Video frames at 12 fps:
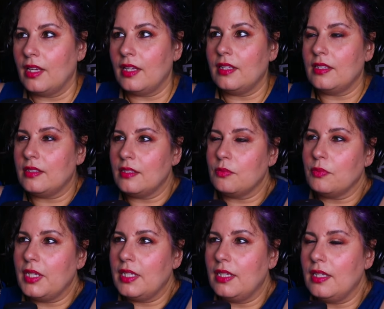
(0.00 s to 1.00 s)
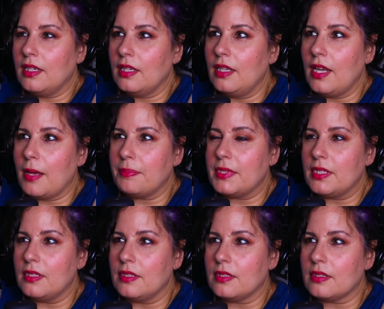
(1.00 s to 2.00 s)
And this is when he
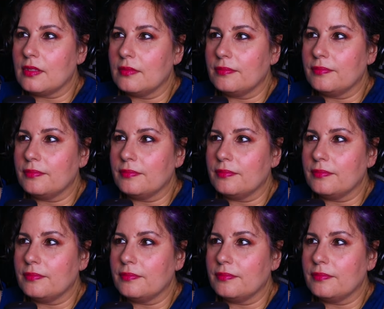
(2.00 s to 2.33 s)
collapses.